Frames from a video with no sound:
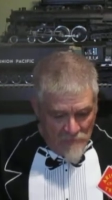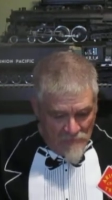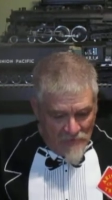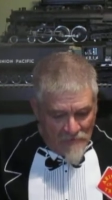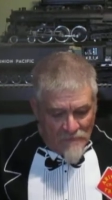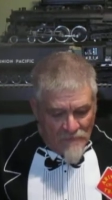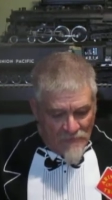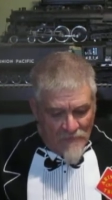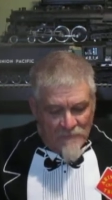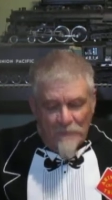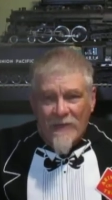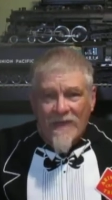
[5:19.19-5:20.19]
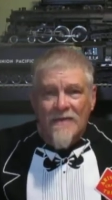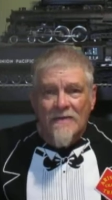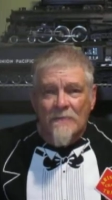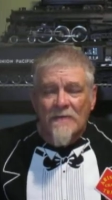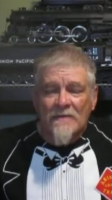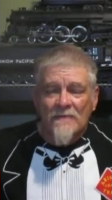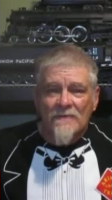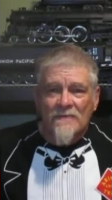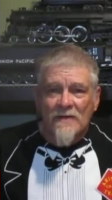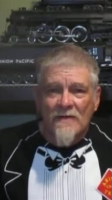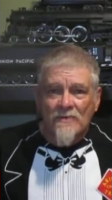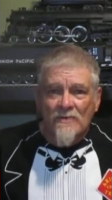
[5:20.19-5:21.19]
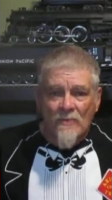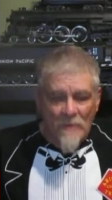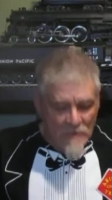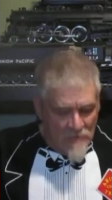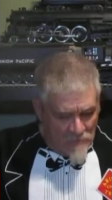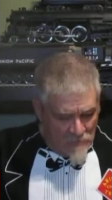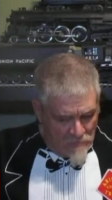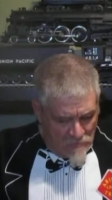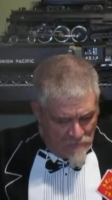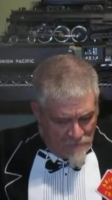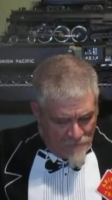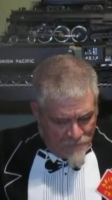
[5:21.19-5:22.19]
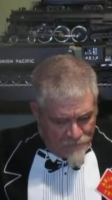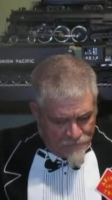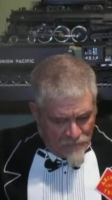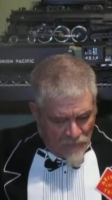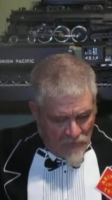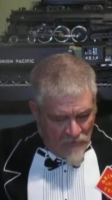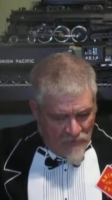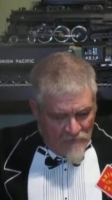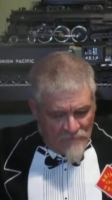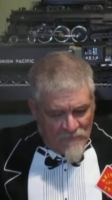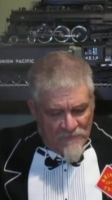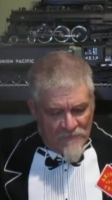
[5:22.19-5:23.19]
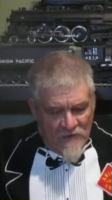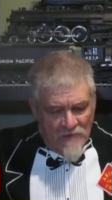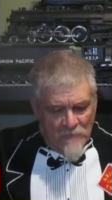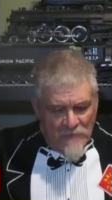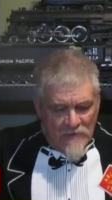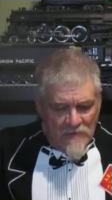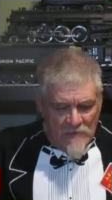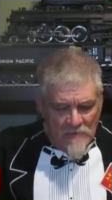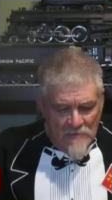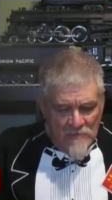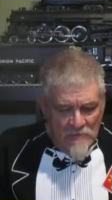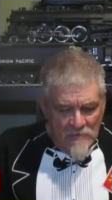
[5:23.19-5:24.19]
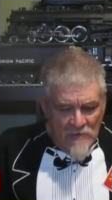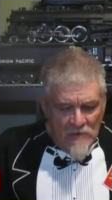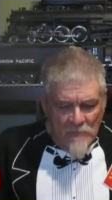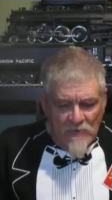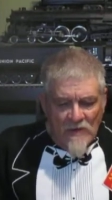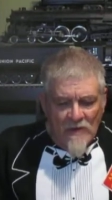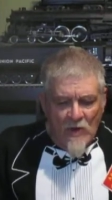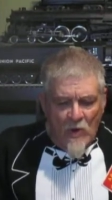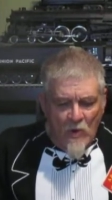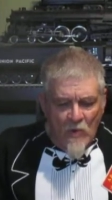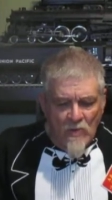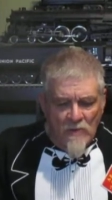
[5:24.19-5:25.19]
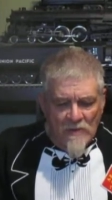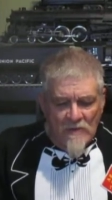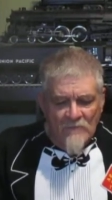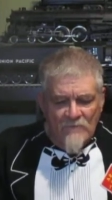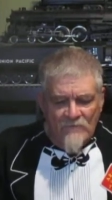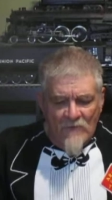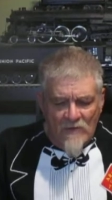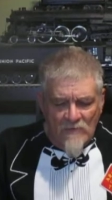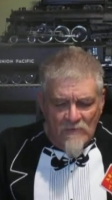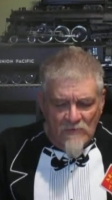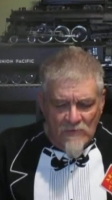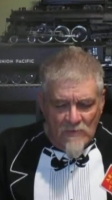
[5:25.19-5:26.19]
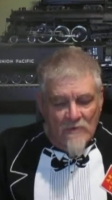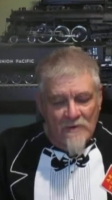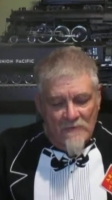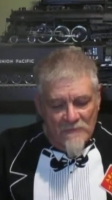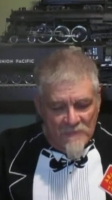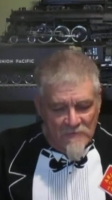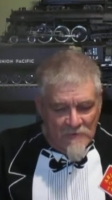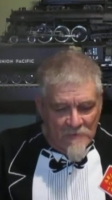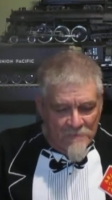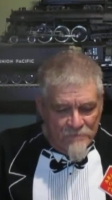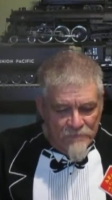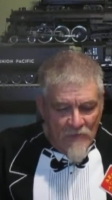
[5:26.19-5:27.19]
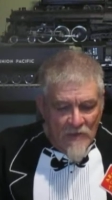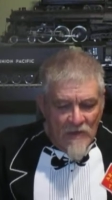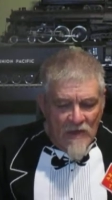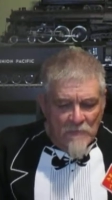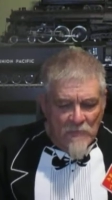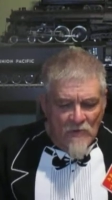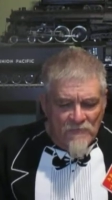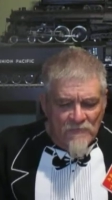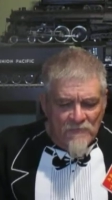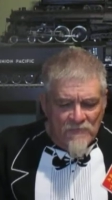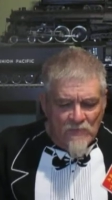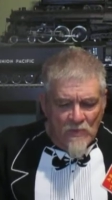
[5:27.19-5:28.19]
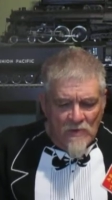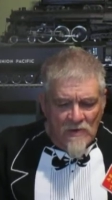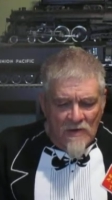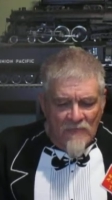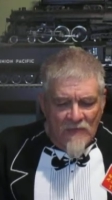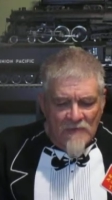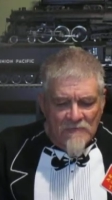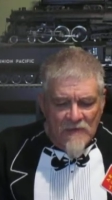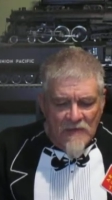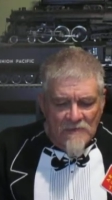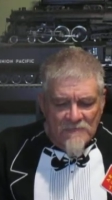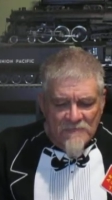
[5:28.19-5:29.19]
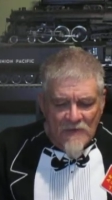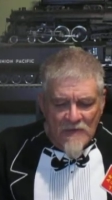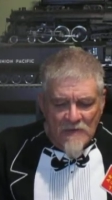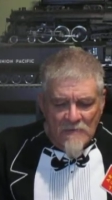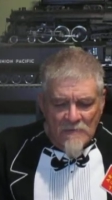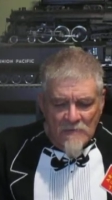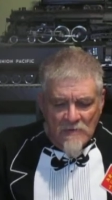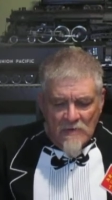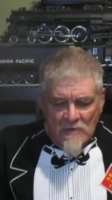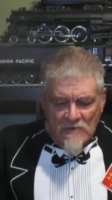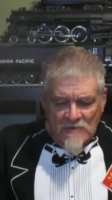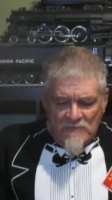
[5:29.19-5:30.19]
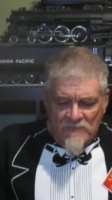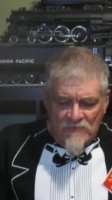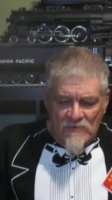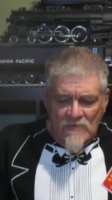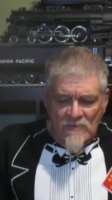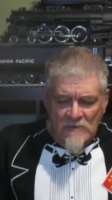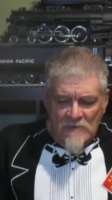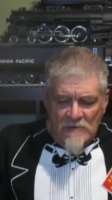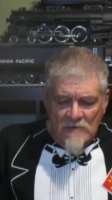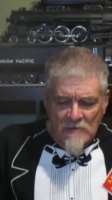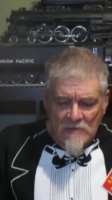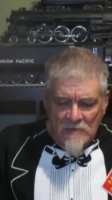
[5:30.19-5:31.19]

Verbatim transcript: Not everything's pagan because it's not your way. Verse 8b but I wholly follow the law. He said that. And Moses swore on that day, saying, Surely